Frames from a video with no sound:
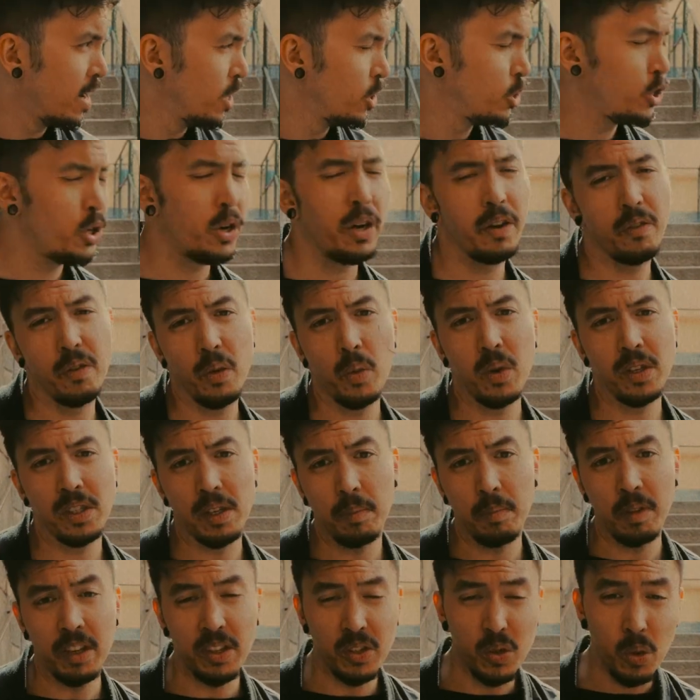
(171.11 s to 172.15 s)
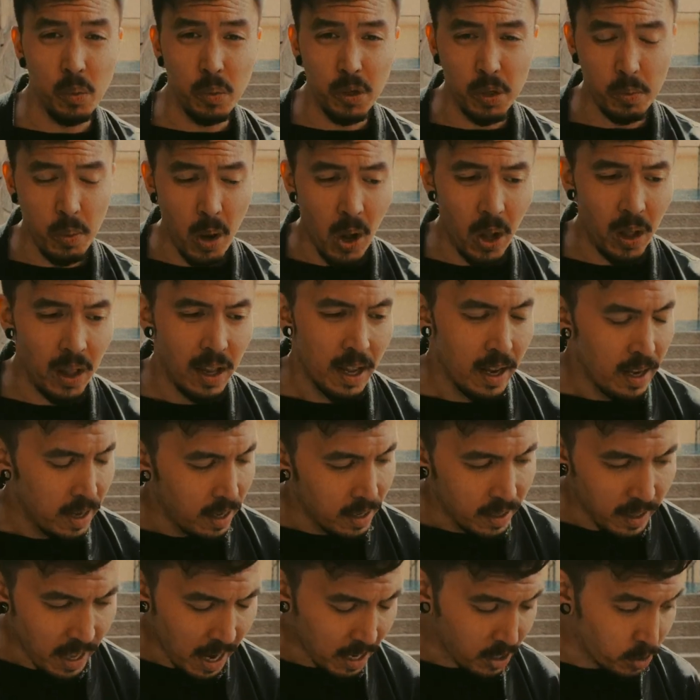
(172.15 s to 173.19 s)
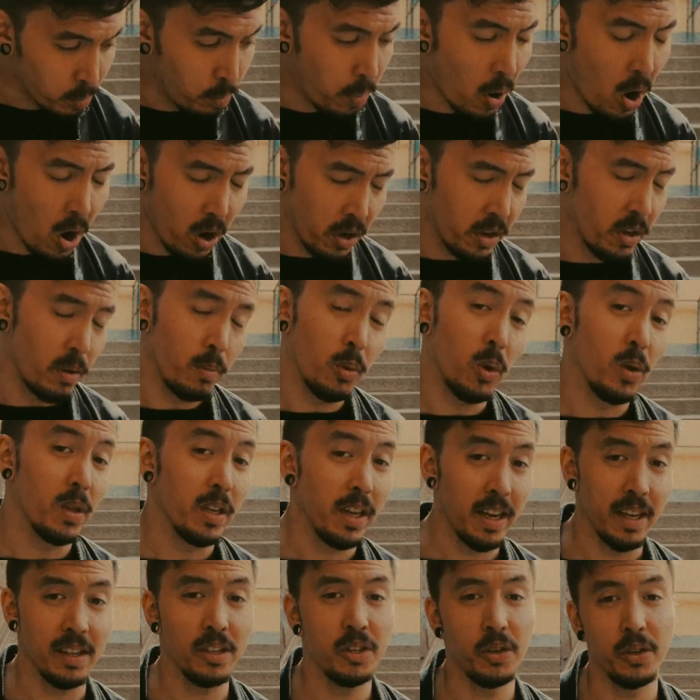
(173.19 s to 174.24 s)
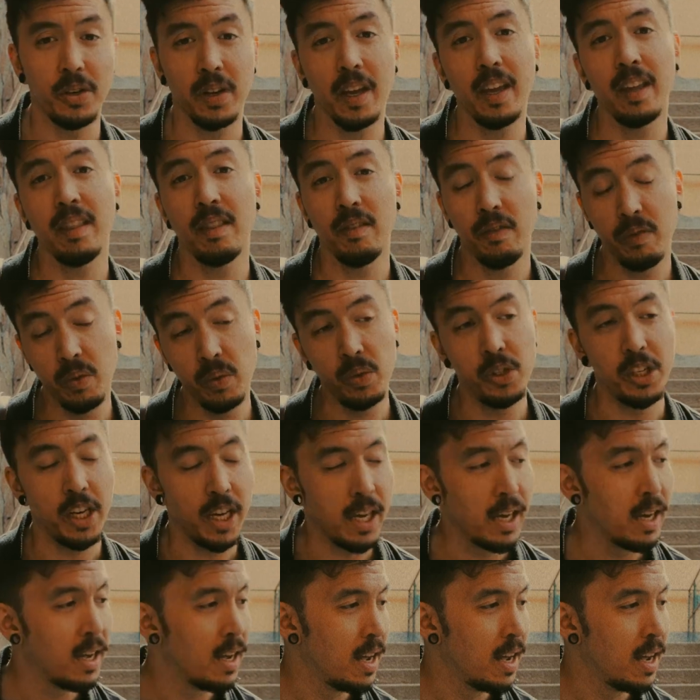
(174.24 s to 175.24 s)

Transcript: Sure, if you want something super small that's pocketable, yeah, sure, get the Fuji.